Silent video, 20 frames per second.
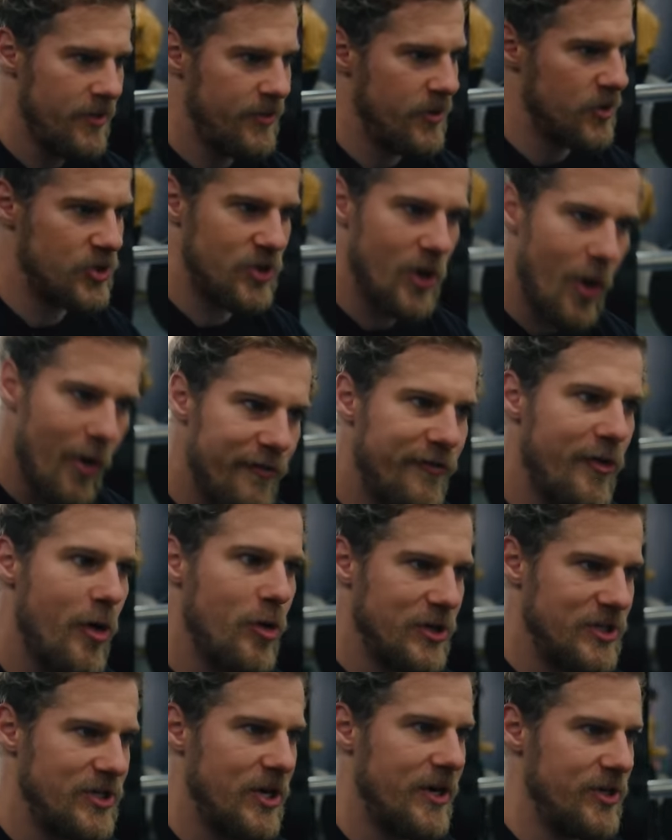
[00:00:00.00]
They're so
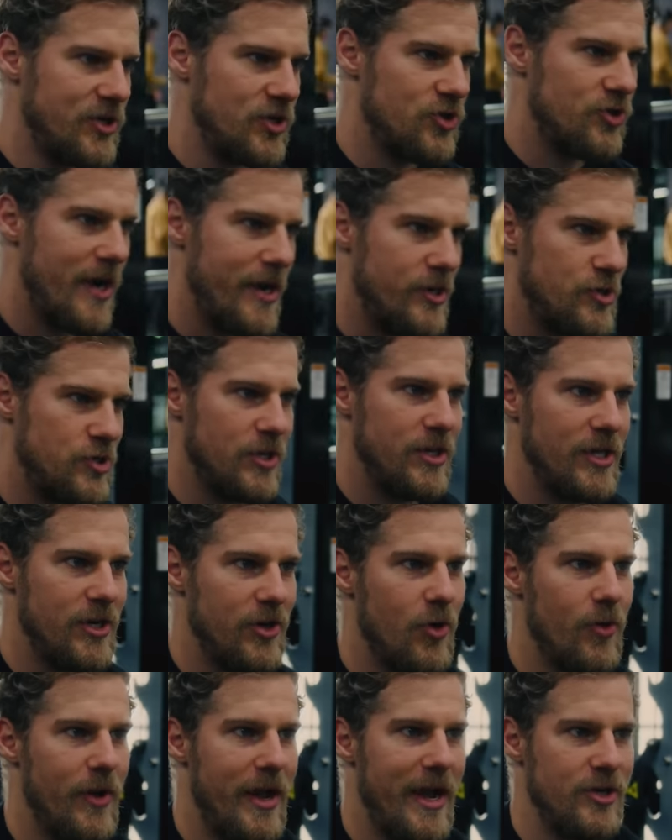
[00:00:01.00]
focused on a stretch that they
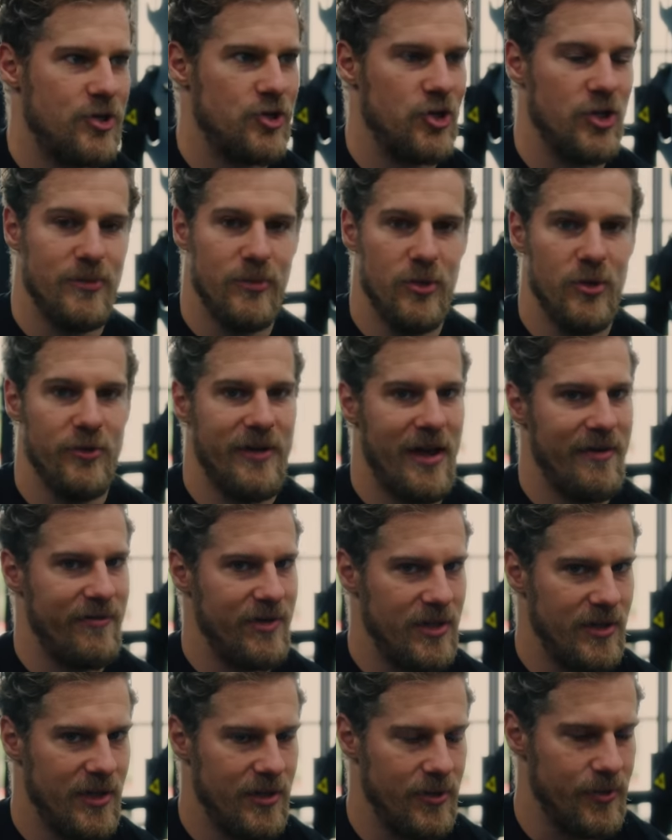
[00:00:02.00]
don't actually move
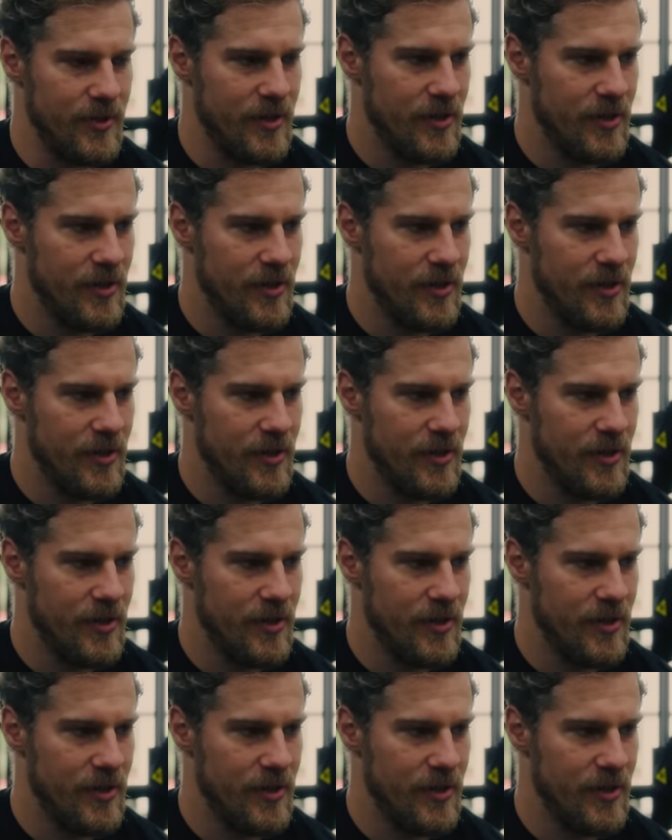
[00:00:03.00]
heavy load.